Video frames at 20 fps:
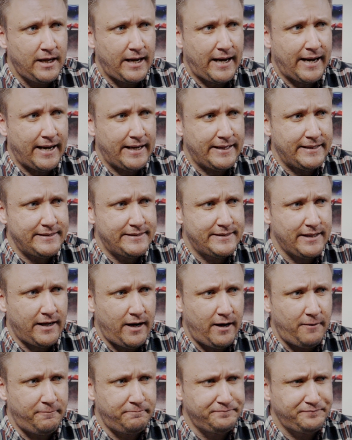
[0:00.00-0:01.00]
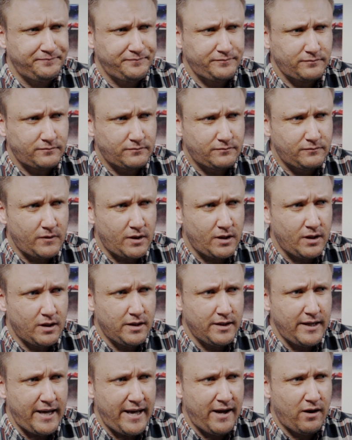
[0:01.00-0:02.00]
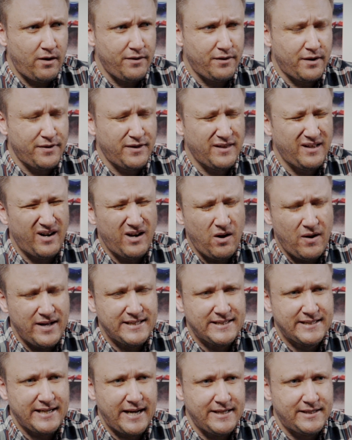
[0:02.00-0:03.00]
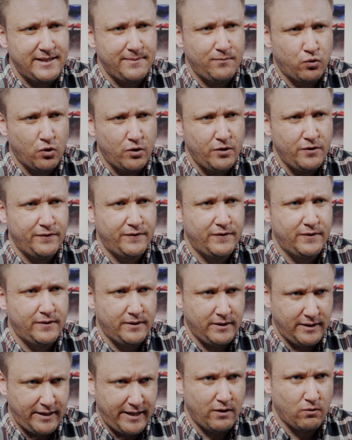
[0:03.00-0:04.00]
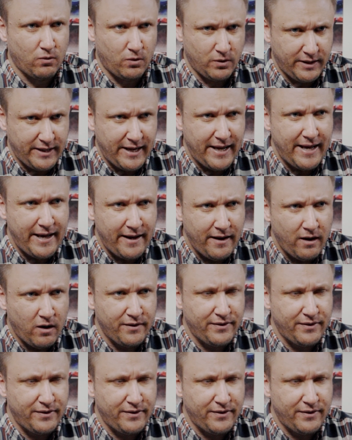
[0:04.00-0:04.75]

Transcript: And I'd like to say it's improved year on year,